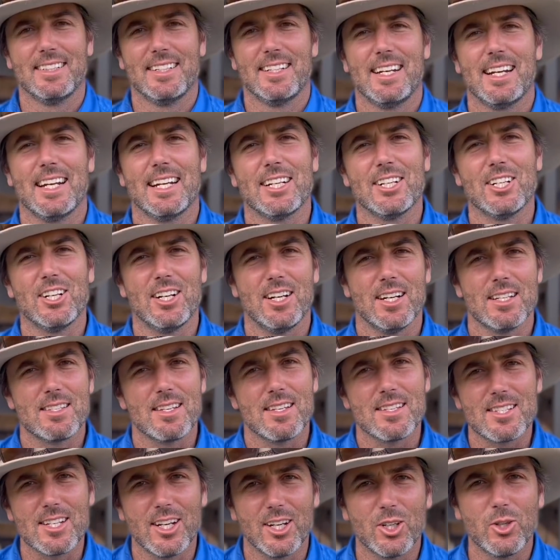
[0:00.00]
G'day
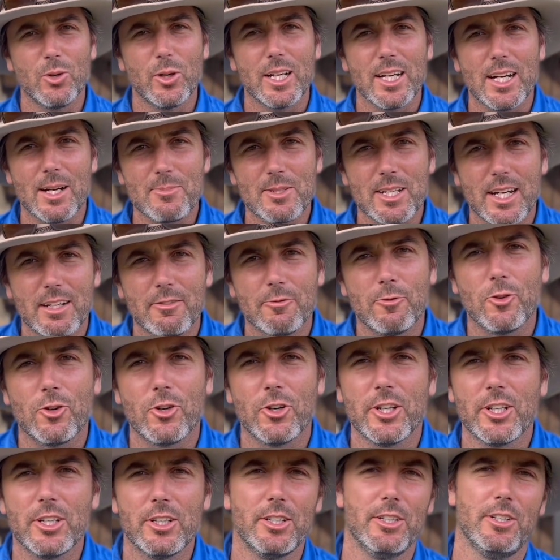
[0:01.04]
guys, so quick update
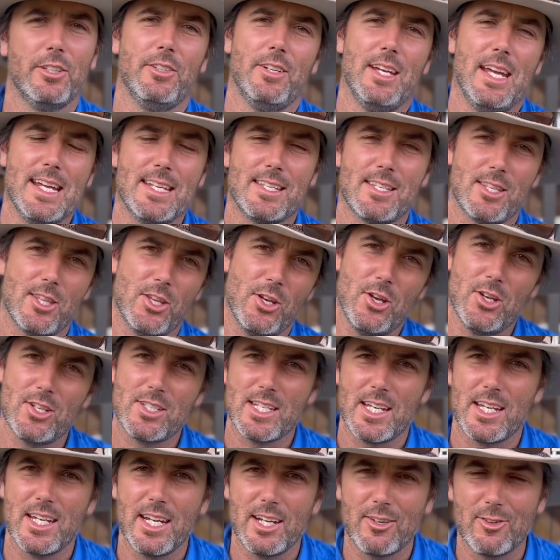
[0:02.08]
for you. It's
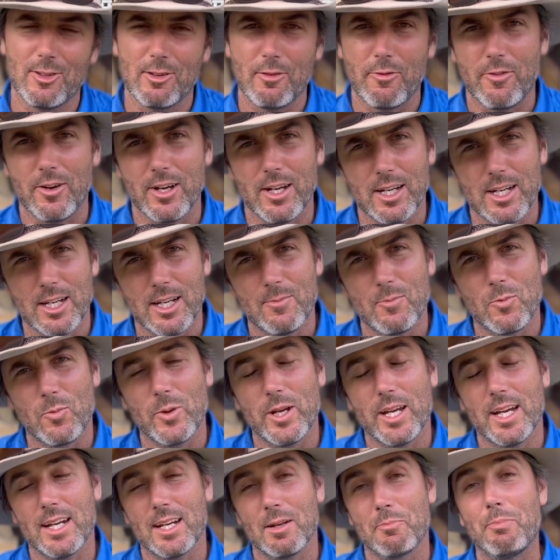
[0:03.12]
Thursday here on the farm.
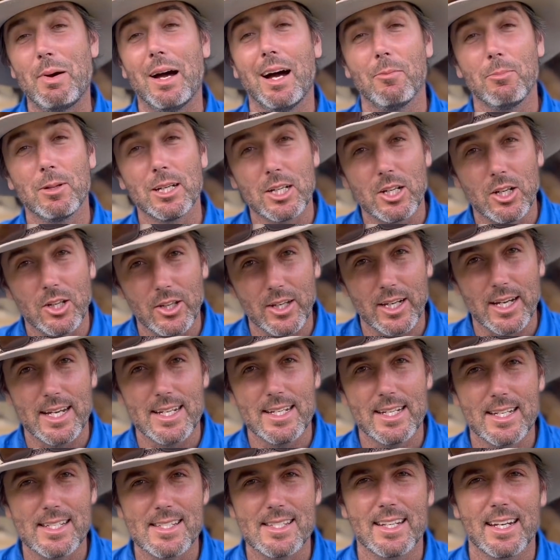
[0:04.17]
We had a public holiday
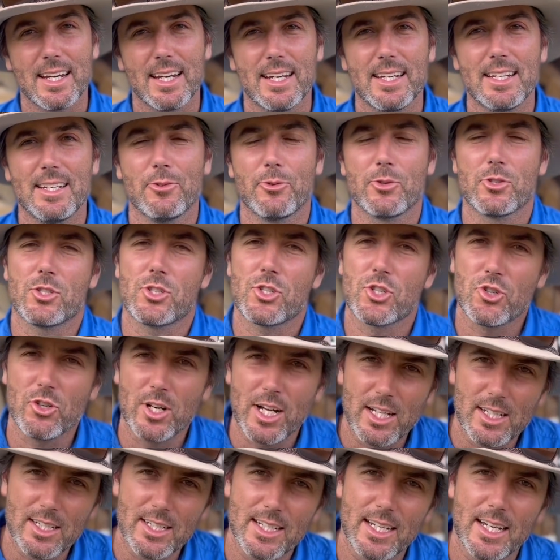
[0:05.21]
yesterday. It was
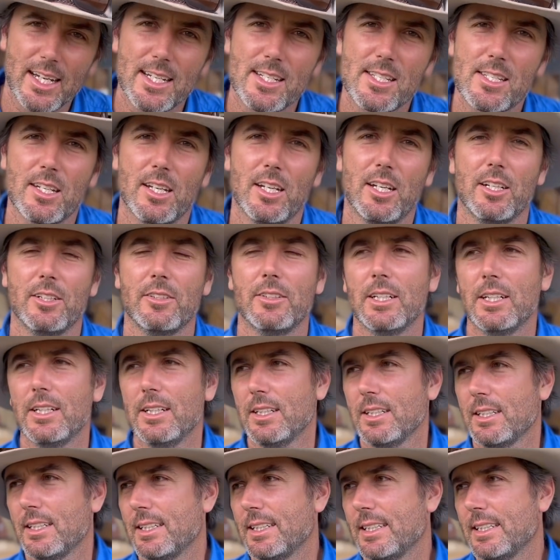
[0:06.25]
Australia Day, so
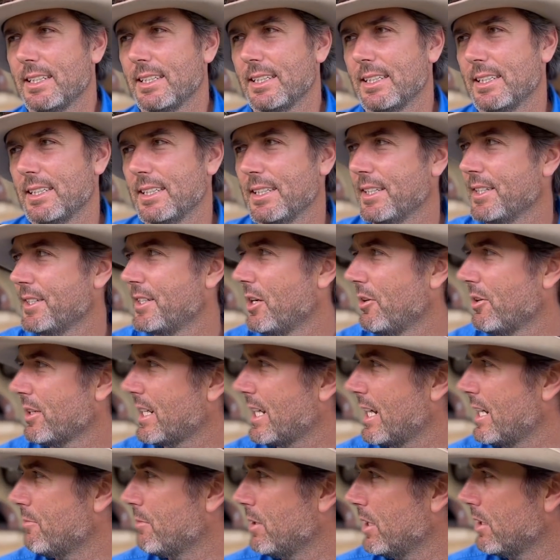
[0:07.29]
no one
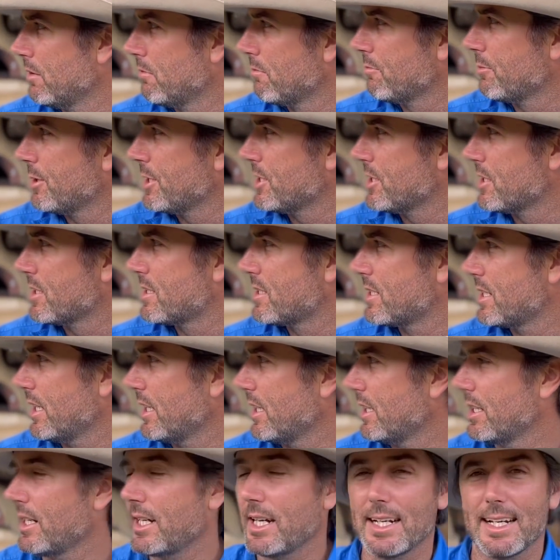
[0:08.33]
came in. We just
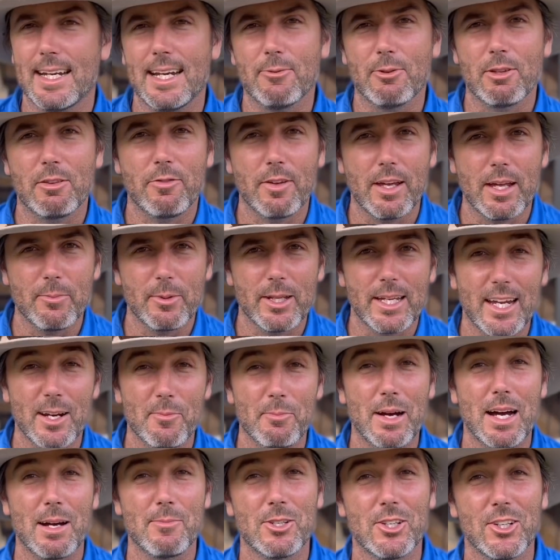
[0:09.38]
hung out with family, had a
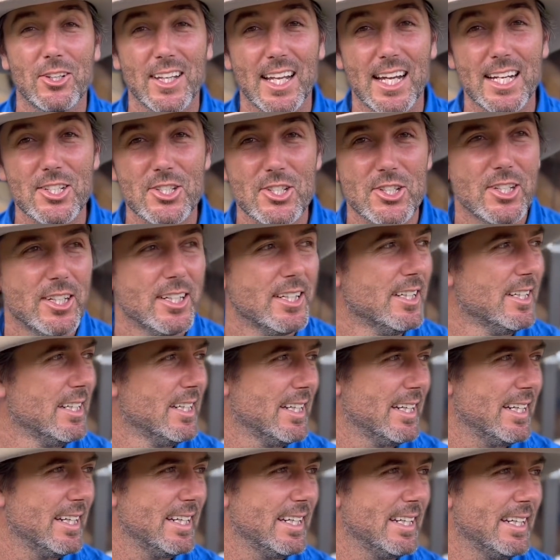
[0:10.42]
barbecue lunch.
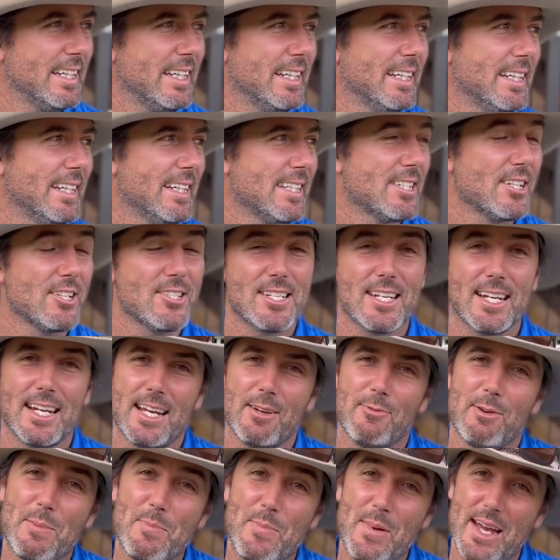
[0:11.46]
And so
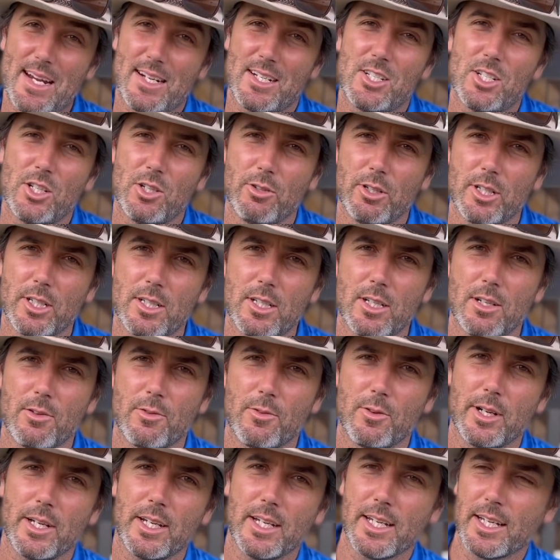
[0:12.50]
today we're back to it.
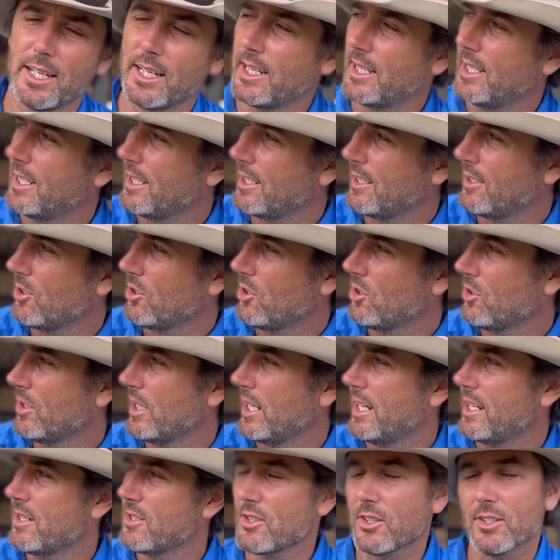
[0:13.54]
We're all
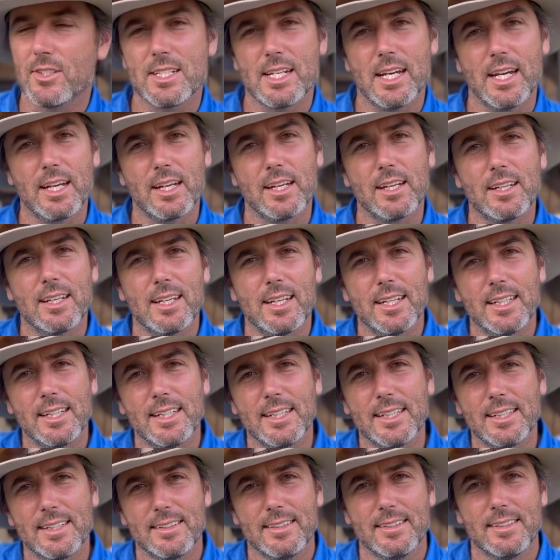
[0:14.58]
hands on deck
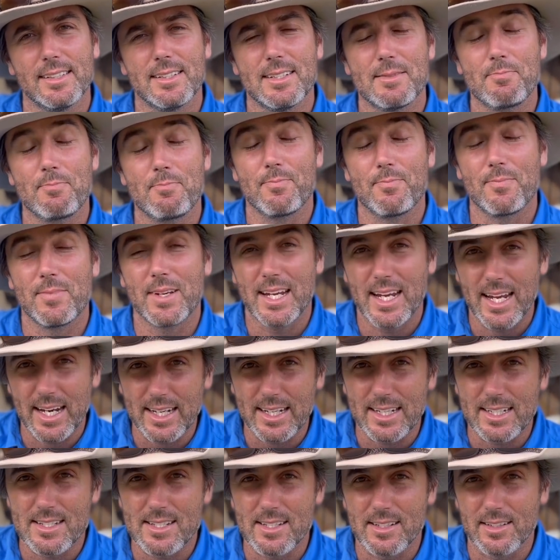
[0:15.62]
and
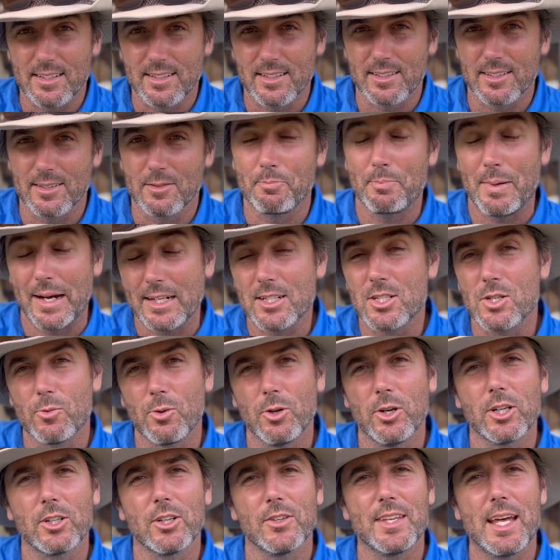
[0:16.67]
getting to back to
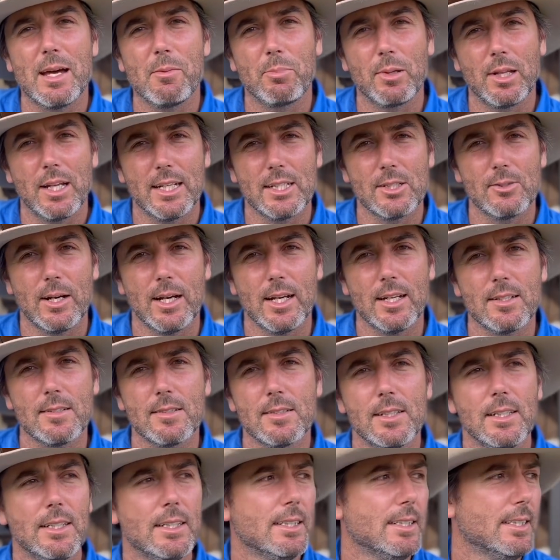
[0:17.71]
work on that playground.
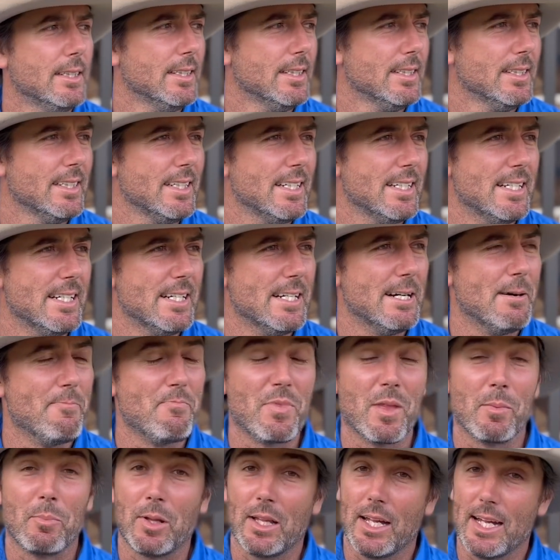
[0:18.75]

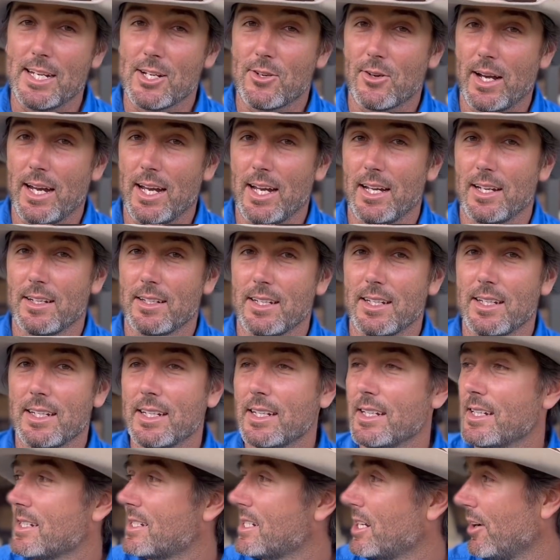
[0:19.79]
The playground
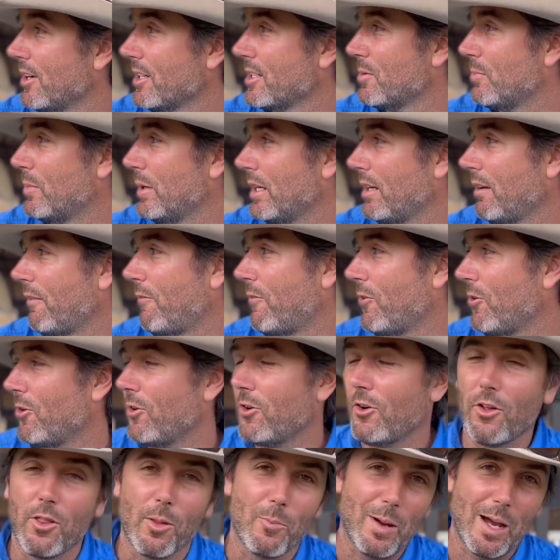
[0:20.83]
is going to be
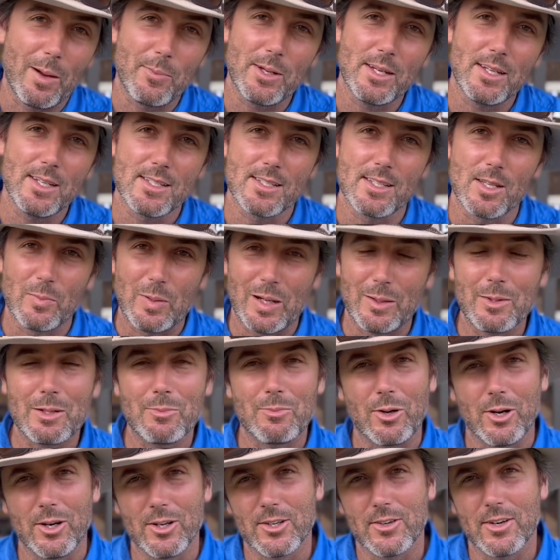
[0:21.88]
for the puppies and the puppy
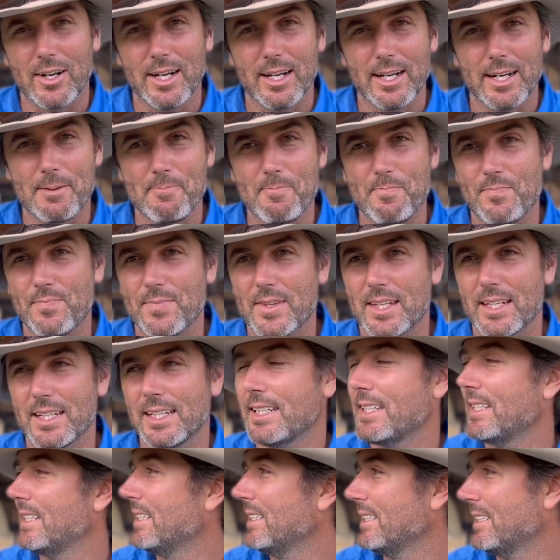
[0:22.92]
program.
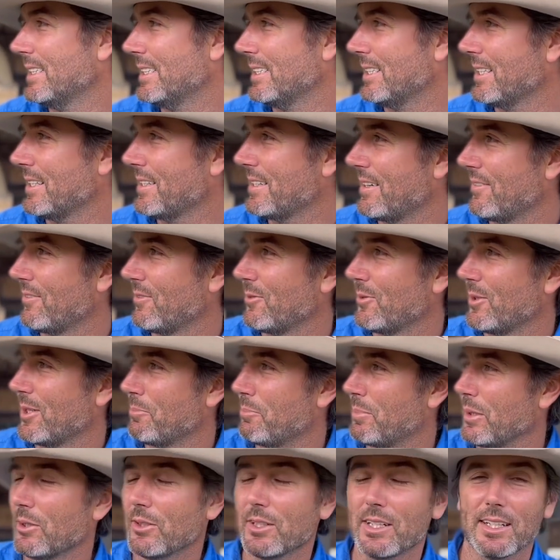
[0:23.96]
We're
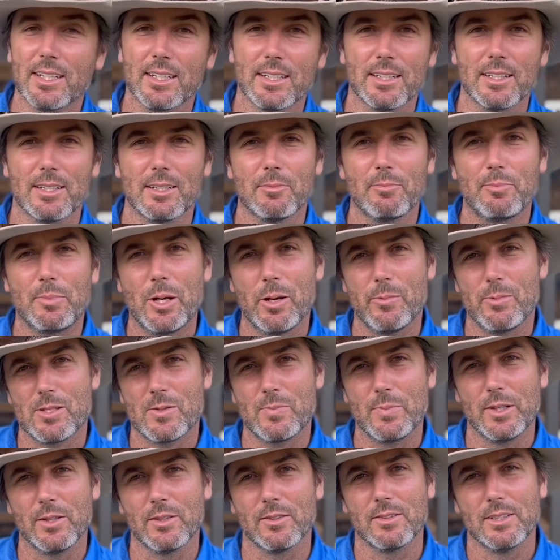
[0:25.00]
building a
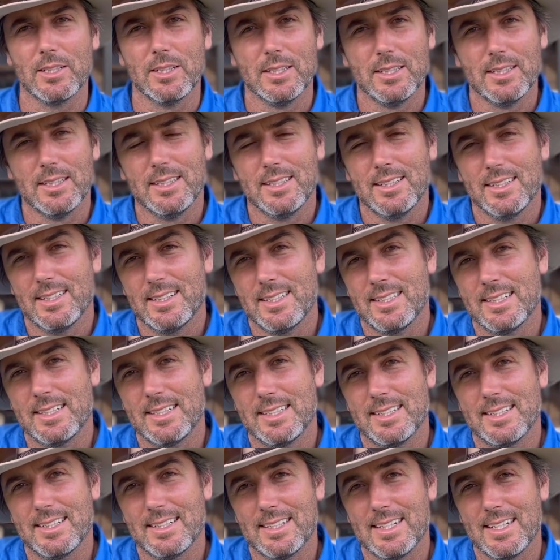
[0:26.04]
purpose-built
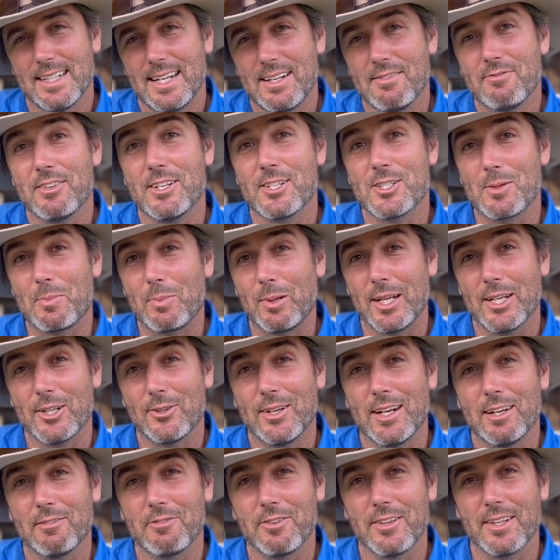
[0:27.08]
adventure
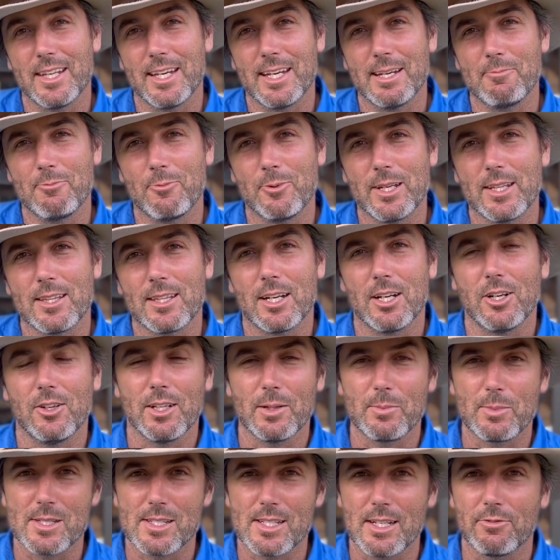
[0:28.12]
playground for them with a whole
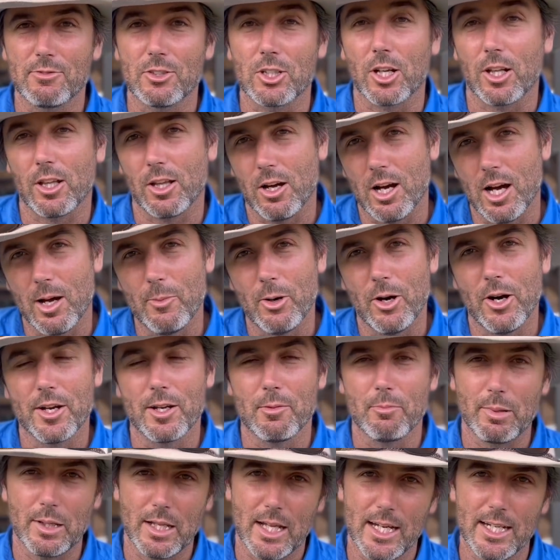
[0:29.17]
heap of stuff to climb on
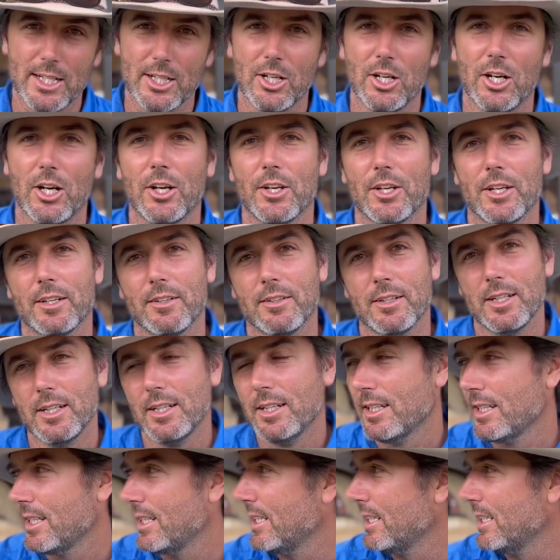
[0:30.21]
and play on
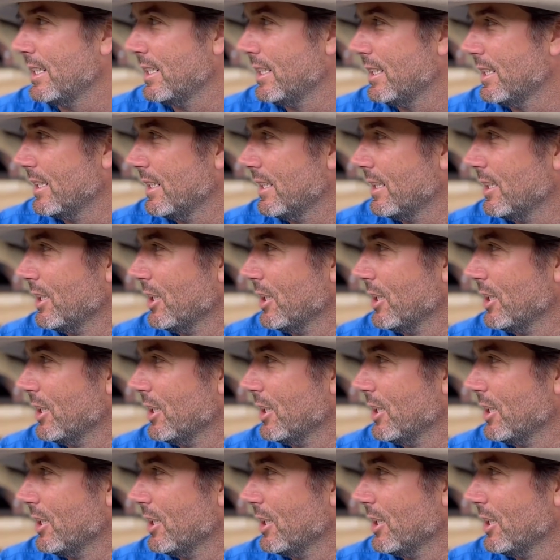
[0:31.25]
and